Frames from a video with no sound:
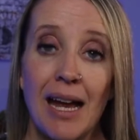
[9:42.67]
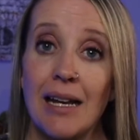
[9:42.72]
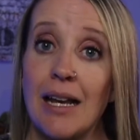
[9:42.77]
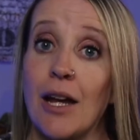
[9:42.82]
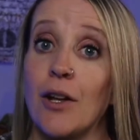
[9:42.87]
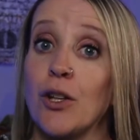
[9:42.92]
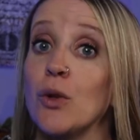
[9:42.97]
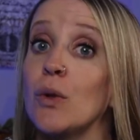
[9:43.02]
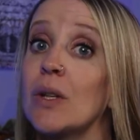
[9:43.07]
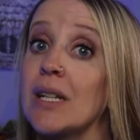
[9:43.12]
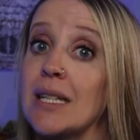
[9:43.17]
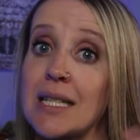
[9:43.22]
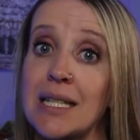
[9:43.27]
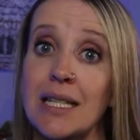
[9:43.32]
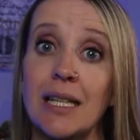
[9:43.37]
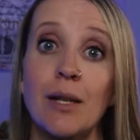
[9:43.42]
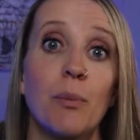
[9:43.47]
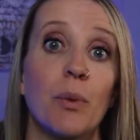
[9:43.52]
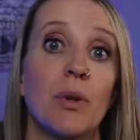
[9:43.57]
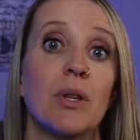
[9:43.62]
Now, you can
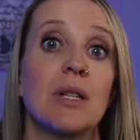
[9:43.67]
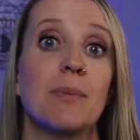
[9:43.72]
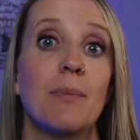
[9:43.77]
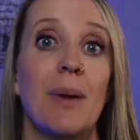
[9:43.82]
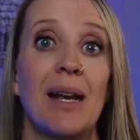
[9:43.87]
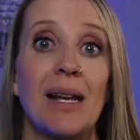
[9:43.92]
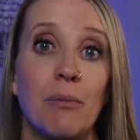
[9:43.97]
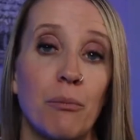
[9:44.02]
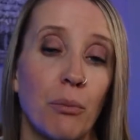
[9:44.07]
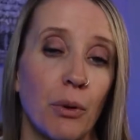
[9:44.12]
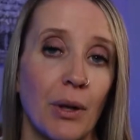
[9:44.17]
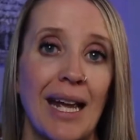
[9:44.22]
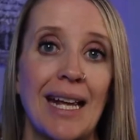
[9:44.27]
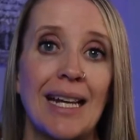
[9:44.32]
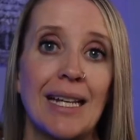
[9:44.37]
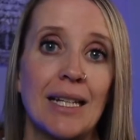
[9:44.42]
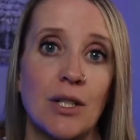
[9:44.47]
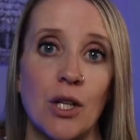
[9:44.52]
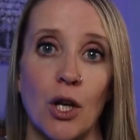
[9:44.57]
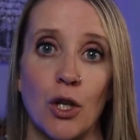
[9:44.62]
sleep with as many
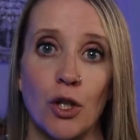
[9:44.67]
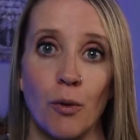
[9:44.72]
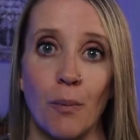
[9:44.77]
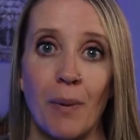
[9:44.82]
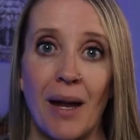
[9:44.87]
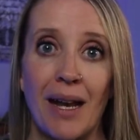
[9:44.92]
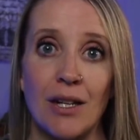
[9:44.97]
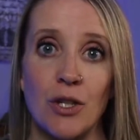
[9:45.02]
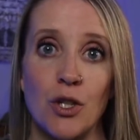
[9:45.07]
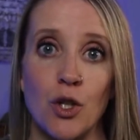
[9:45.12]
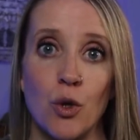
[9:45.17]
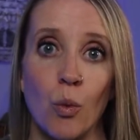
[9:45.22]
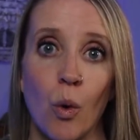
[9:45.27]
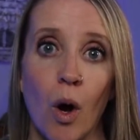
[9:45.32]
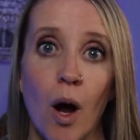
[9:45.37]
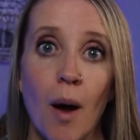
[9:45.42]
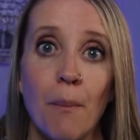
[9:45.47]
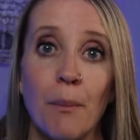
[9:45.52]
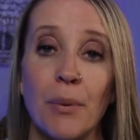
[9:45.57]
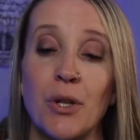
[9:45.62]
blankets on your bed as you
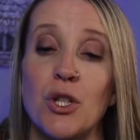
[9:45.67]
want,